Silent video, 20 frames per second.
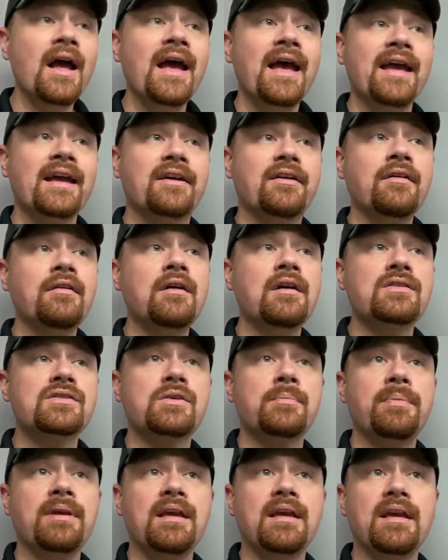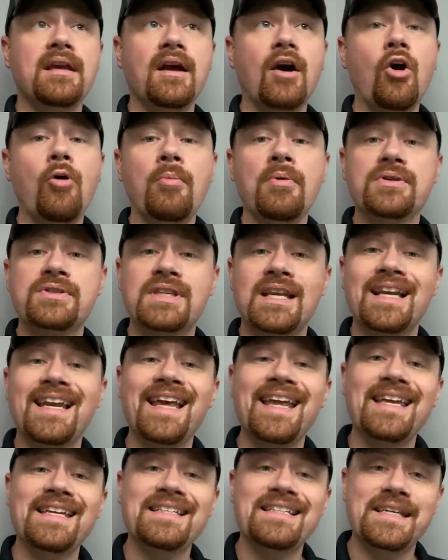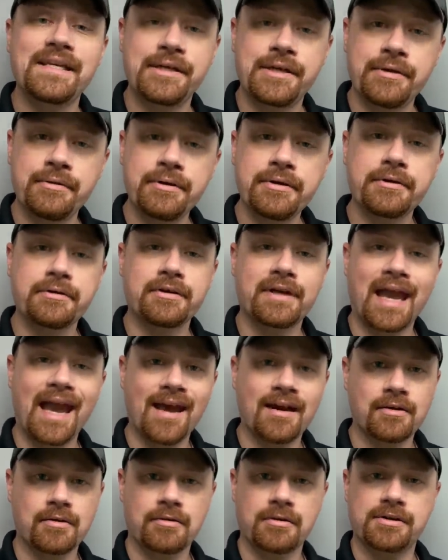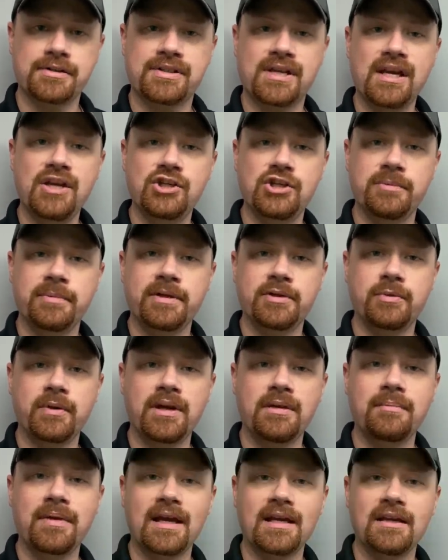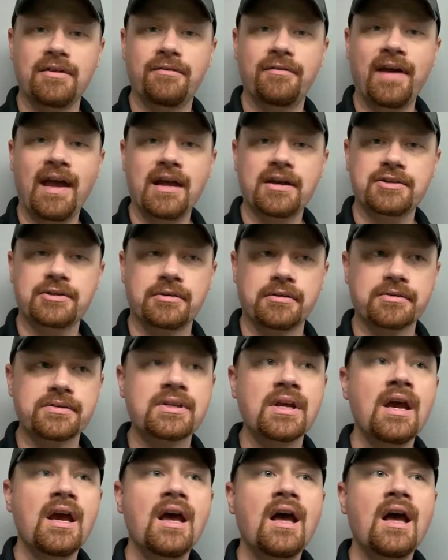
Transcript: It could also be almost an interior categorization between manufacturers.